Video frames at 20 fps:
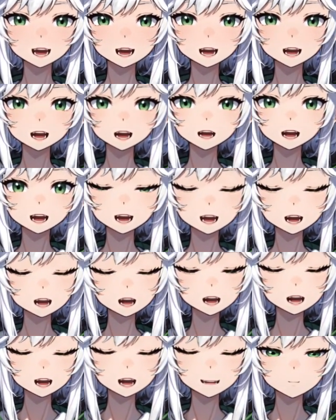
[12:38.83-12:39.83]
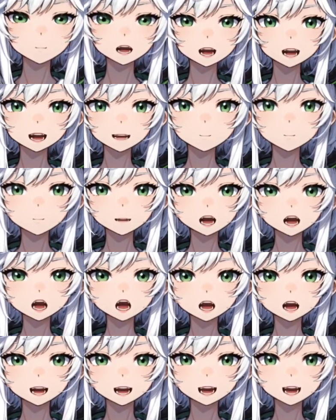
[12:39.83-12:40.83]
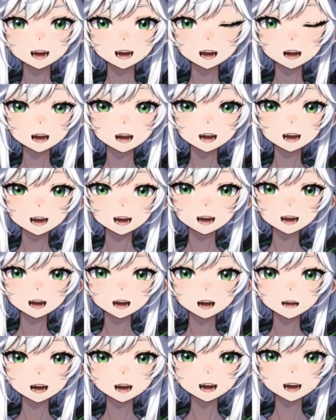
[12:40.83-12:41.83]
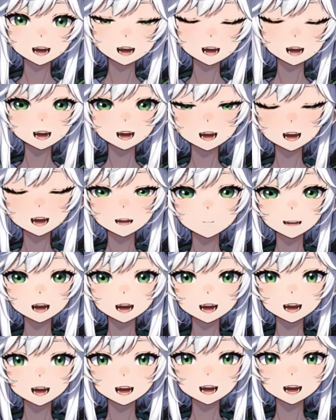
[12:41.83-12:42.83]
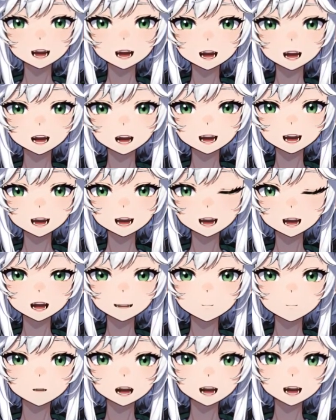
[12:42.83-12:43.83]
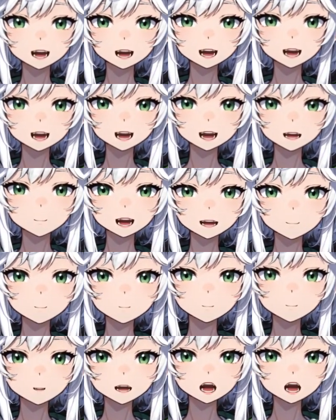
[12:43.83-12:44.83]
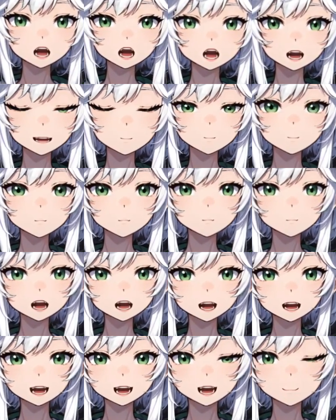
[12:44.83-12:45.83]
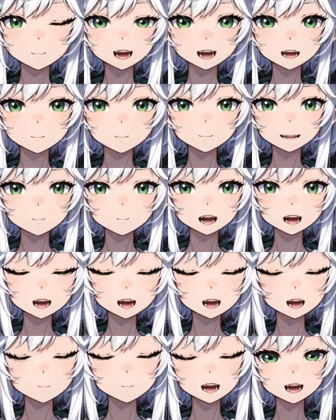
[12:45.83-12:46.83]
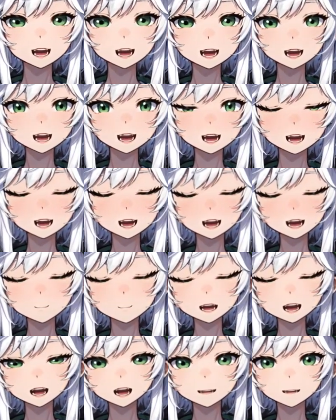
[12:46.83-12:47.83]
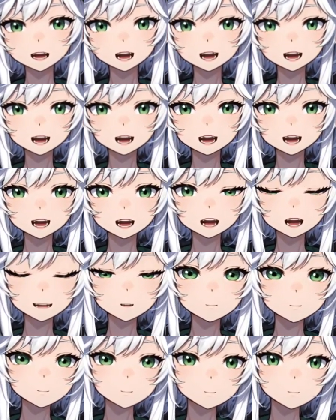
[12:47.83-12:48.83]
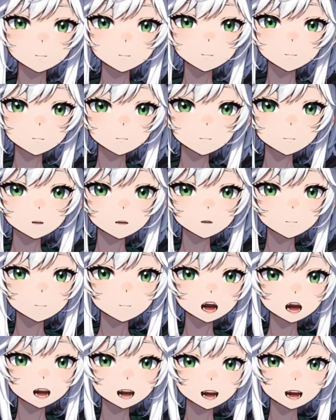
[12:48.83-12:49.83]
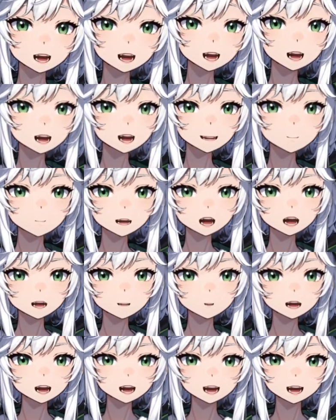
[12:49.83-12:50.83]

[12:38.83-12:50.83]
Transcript: Later on, when you have a bunch of shit, it looks like Tetris, and it kind of plays like Tetris. You can rotate things to make them fit better. You can fold guns to make them fit better. You can buy cases to put other things in. You can put backpacks inside of backpacks.